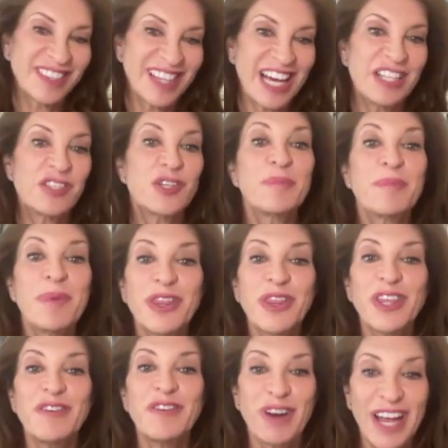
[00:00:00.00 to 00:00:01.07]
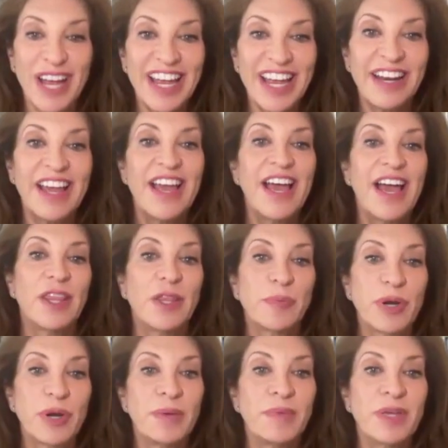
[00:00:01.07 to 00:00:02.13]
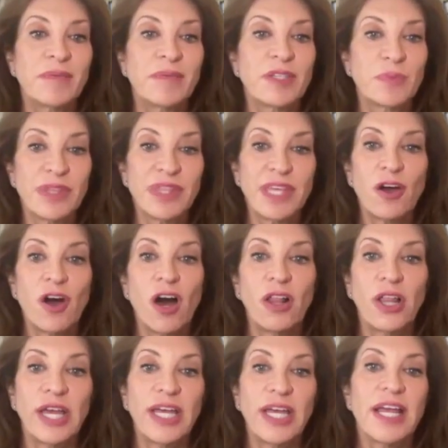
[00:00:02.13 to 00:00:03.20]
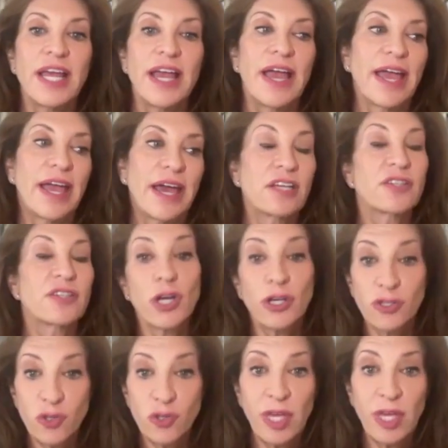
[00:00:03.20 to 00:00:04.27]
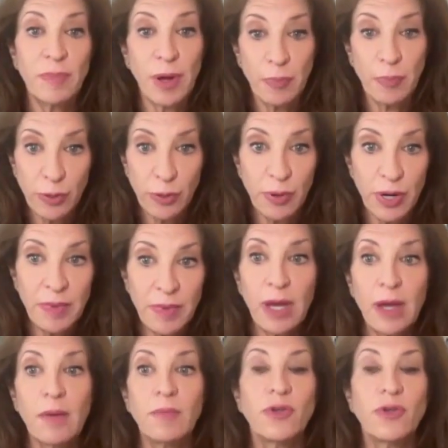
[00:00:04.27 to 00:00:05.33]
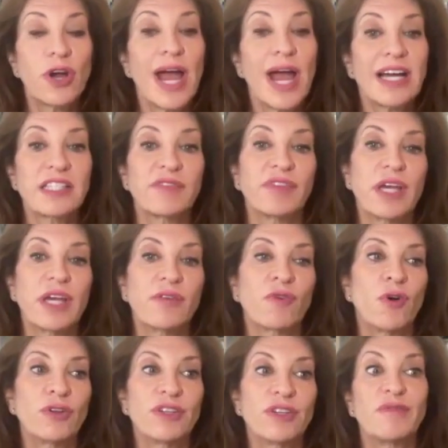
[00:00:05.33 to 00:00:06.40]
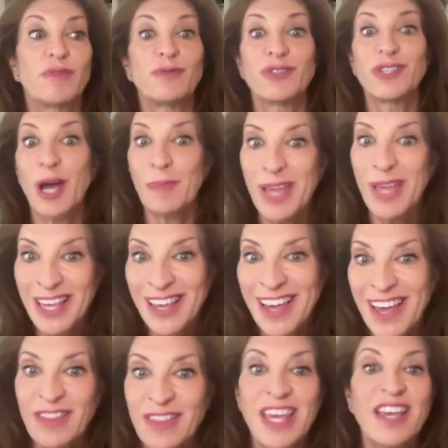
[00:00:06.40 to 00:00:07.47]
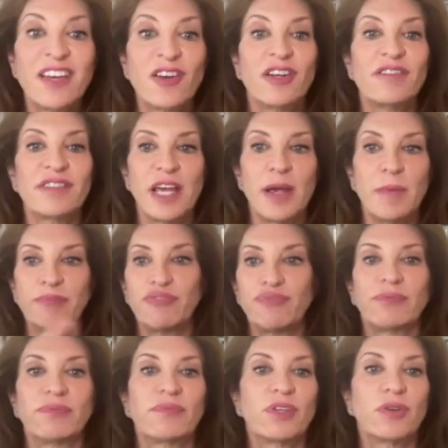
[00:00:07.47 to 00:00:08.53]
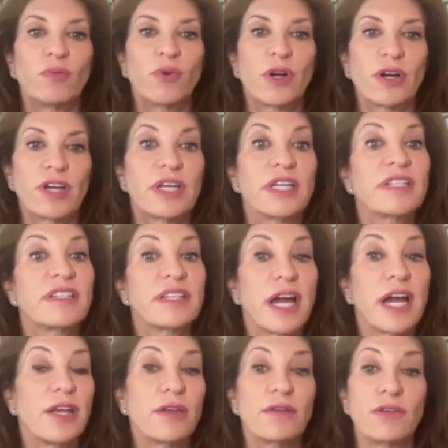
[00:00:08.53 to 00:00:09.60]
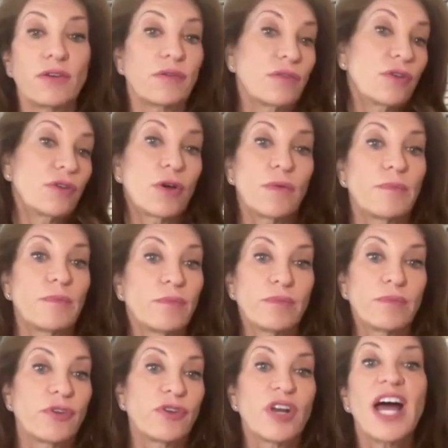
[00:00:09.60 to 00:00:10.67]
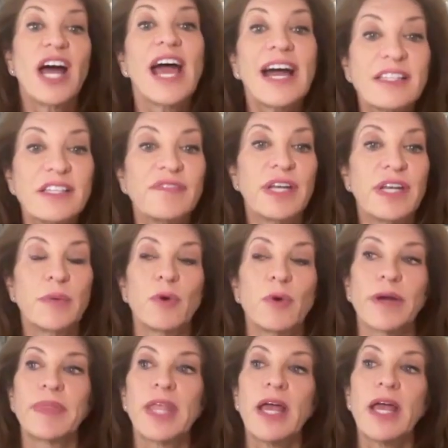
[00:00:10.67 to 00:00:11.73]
That's your monthly rate, and the premium is what they call it. And as long as you keep up with your premium, you're actively enrolled. If you stop making it, they could say, we're going to deny, you're not active anymore.